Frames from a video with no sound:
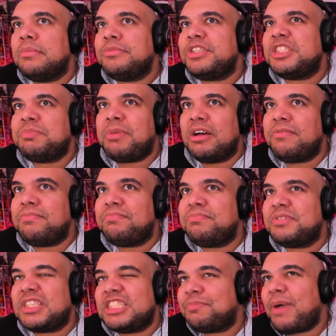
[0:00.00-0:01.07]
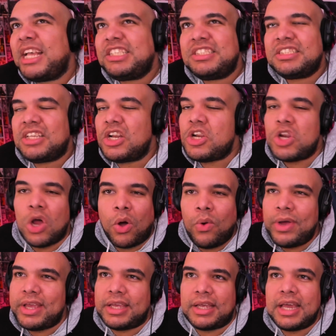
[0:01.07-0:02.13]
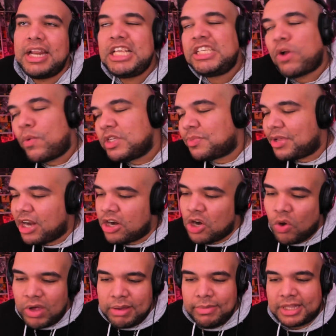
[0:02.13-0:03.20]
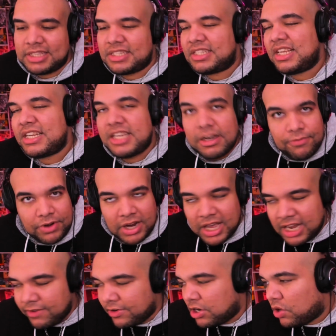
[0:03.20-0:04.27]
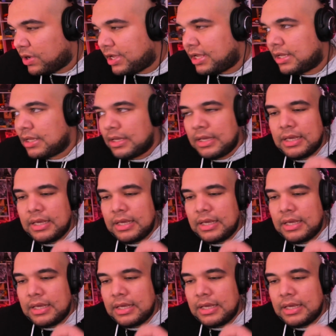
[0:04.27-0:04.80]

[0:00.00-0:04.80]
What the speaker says: Just because Spike's just annoying, and he's always been annoying, but this is a different kind of annoying.